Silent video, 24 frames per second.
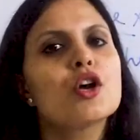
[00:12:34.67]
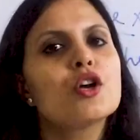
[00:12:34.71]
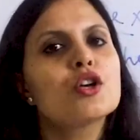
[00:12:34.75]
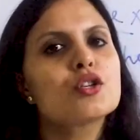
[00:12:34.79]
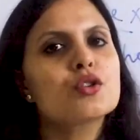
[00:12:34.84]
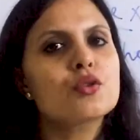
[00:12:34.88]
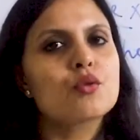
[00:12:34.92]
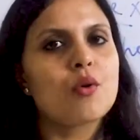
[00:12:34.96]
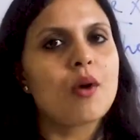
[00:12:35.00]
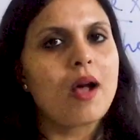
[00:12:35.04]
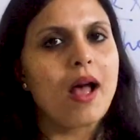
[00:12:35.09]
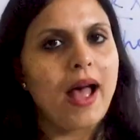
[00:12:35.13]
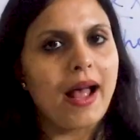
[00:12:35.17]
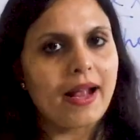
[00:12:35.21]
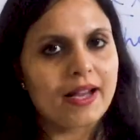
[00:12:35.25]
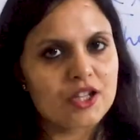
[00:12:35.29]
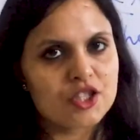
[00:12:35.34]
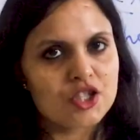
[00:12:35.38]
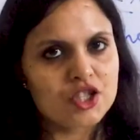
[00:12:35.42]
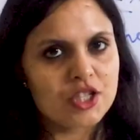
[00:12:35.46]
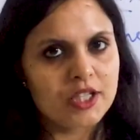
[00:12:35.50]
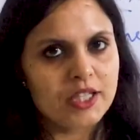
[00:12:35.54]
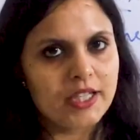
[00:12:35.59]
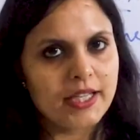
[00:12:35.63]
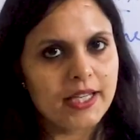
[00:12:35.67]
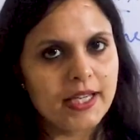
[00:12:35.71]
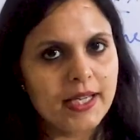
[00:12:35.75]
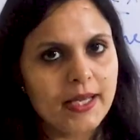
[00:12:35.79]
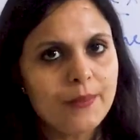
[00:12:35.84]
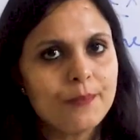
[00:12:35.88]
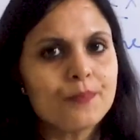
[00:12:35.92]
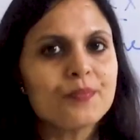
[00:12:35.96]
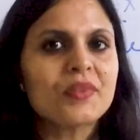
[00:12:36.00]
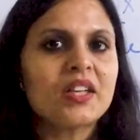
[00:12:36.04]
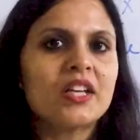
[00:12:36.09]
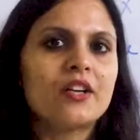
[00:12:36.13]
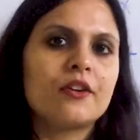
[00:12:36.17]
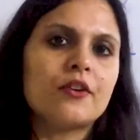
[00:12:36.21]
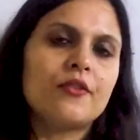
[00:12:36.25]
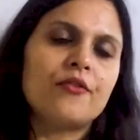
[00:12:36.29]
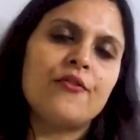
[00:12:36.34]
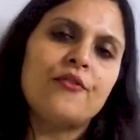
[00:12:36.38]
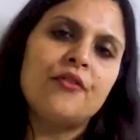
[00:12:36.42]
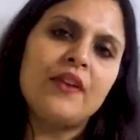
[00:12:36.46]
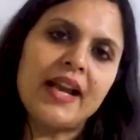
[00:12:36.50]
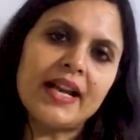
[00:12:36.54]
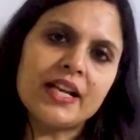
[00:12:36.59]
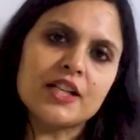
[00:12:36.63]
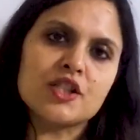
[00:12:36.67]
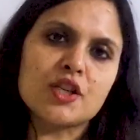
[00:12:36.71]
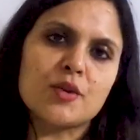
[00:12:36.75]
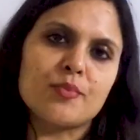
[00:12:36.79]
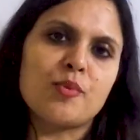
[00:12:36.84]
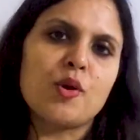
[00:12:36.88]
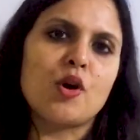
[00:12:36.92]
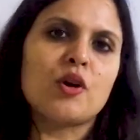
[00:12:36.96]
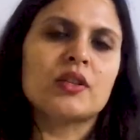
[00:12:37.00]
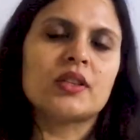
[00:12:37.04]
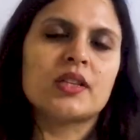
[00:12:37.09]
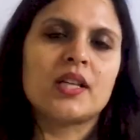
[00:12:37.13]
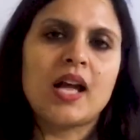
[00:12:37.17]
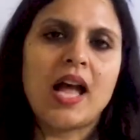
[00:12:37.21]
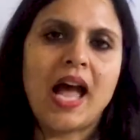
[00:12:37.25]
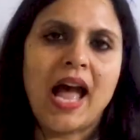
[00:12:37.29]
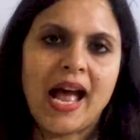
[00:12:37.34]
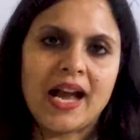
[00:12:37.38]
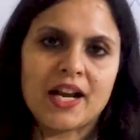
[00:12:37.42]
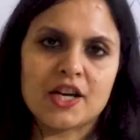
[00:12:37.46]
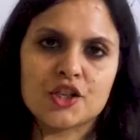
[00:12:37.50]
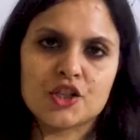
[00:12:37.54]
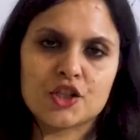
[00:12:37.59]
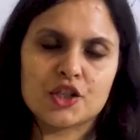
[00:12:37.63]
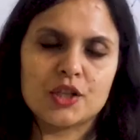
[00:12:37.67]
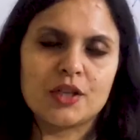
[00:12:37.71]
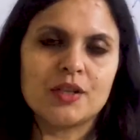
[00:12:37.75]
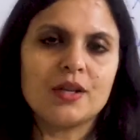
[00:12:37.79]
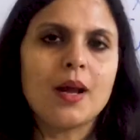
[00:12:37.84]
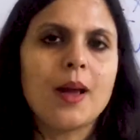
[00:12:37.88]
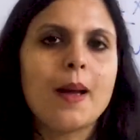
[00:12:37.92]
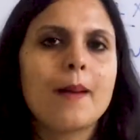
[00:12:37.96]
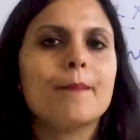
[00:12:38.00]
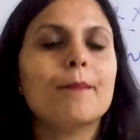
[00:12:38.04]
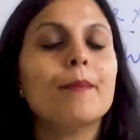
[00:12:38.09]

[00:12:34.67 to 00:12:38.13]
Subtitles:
to actually reflect upon the action